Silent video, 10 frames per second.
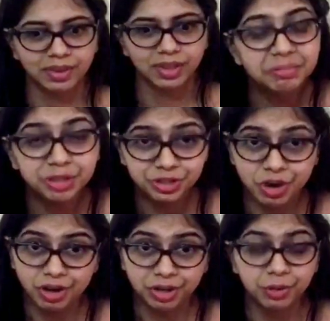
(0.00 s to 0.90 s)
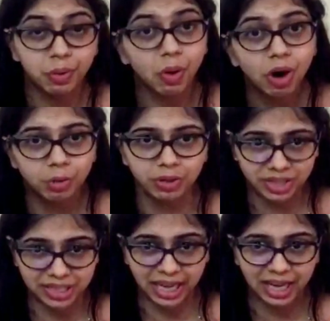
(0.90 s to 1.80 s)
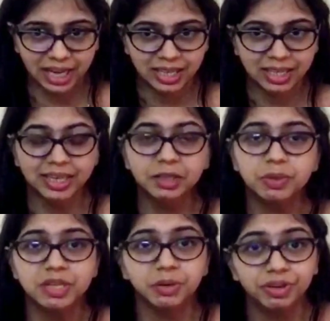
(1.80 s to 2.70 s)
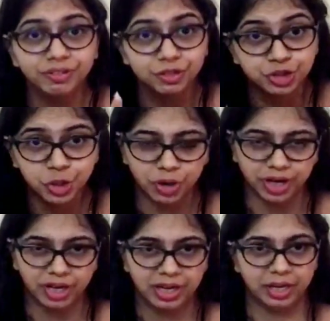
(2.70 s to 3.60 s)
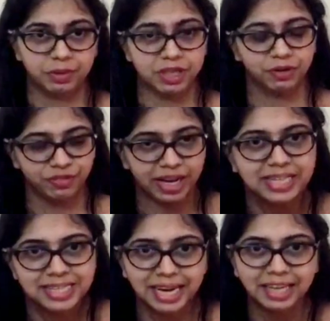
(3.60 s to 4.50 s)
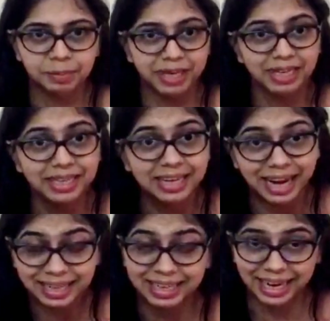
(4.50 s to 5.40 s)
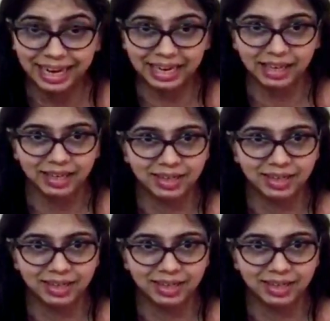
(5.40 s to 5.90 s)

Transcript: I'm sure you all would say that it was out of joy, it was out of excitement and care.